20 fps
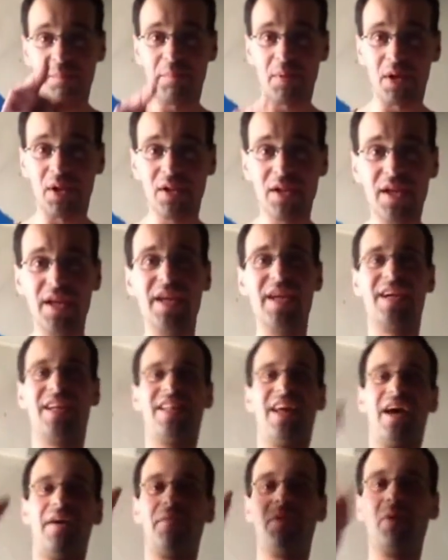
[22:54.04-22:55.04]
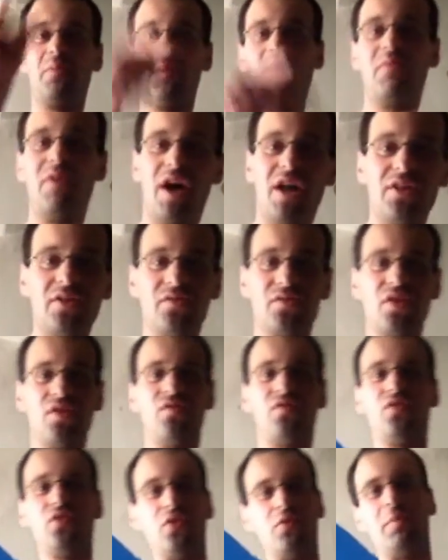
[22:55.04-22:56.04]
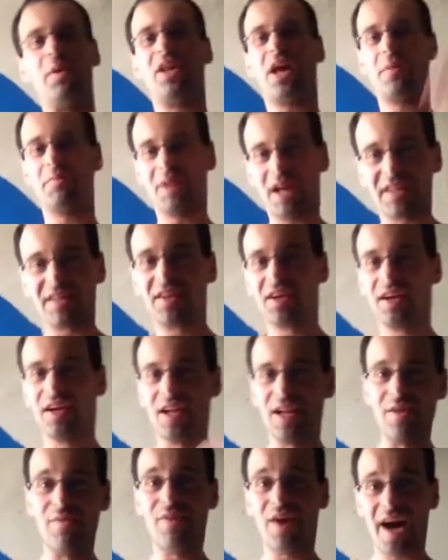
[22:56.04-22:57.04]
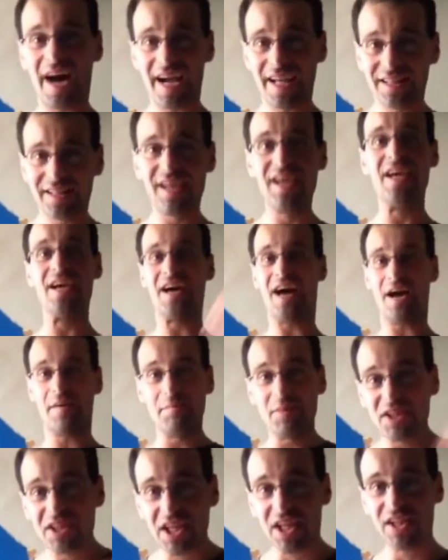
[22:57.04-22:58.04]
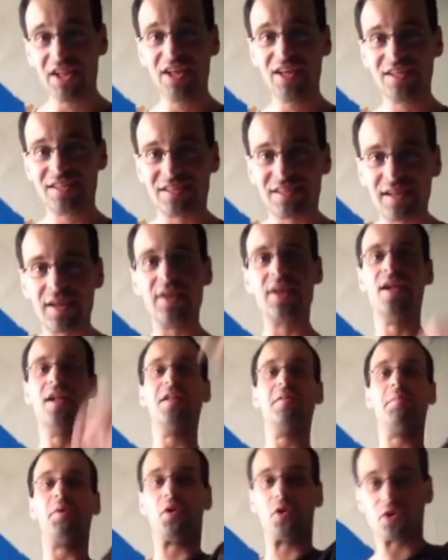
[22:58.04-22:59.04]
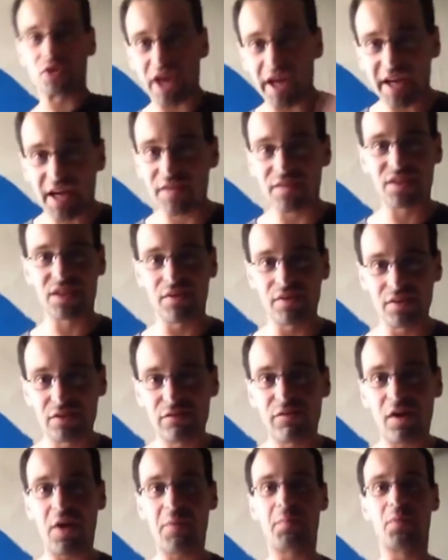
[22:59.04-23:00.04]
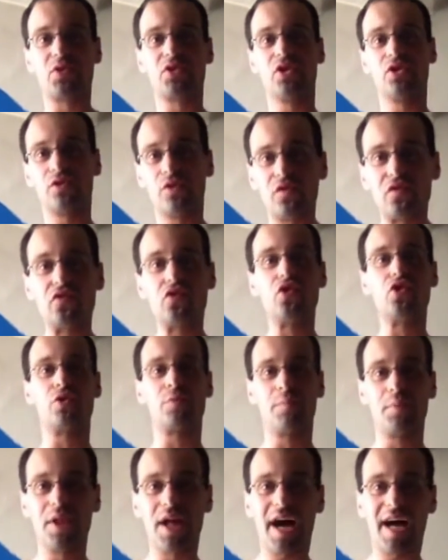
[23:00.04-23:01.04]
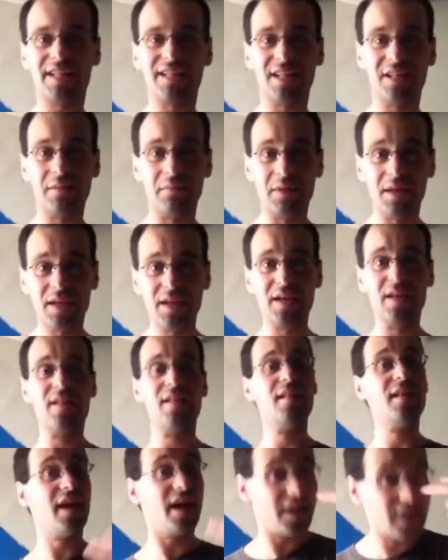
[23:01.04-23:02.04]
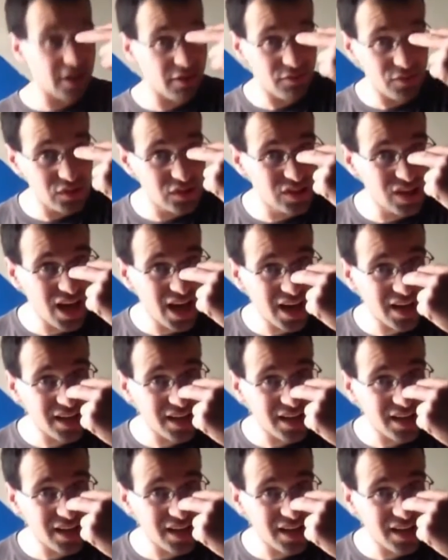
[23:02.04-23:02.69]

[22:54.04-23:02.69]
The place where there's no white people, and I will be one of the few, but I'm not really white. I'm Middle Eastern because I have 75% of Jewish